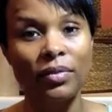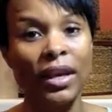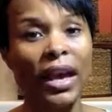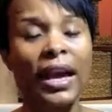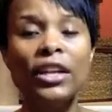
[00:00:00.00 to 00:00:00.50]

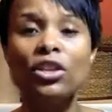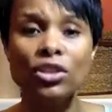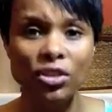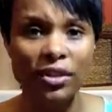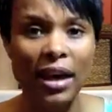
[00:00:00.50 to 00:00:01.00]
Okay? And you
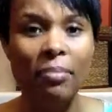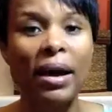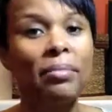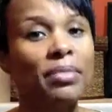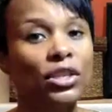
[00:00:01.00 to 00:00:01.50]
do that
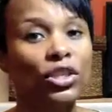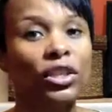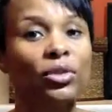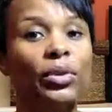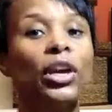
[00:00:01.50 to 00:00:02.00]
by
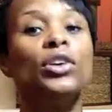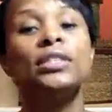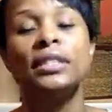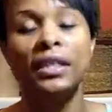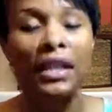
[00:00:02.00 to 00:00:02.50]
mentally
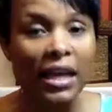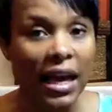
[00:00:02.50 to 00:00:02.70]
rehearsing,